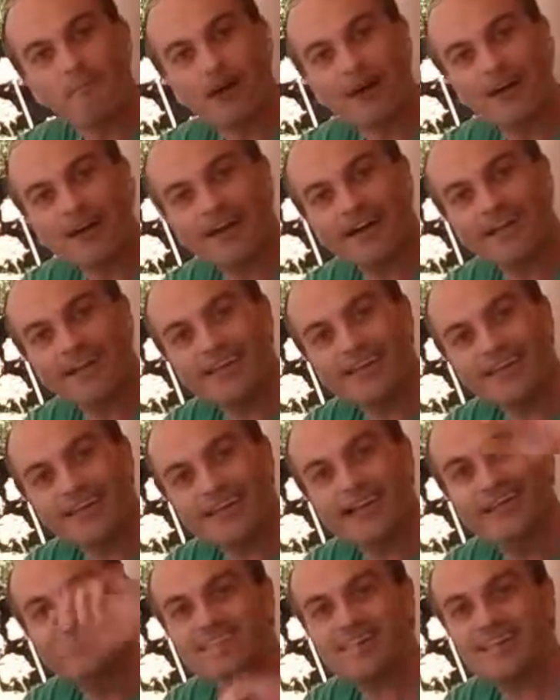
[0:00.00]
Bye!
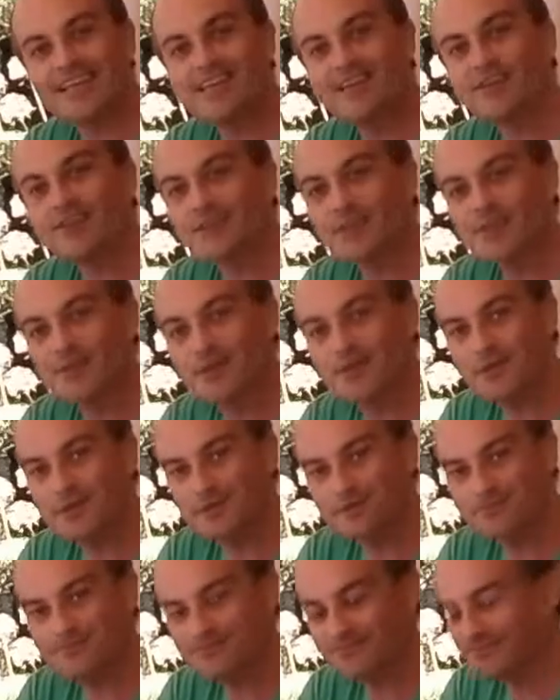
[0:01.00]
I'll see you
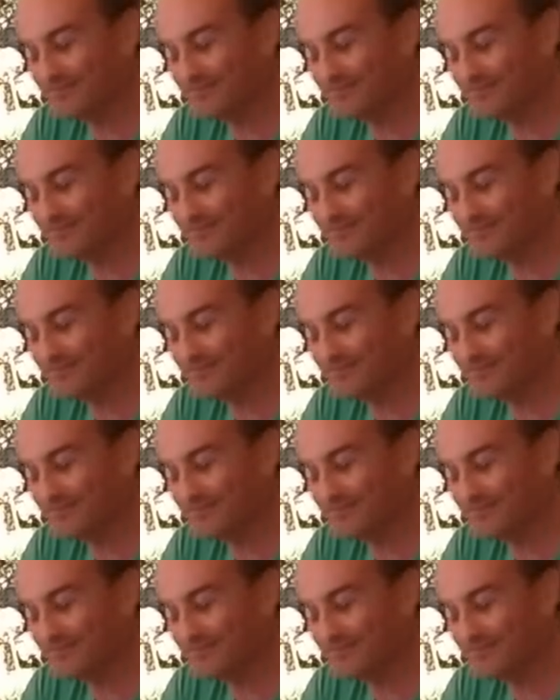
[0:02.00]
soon!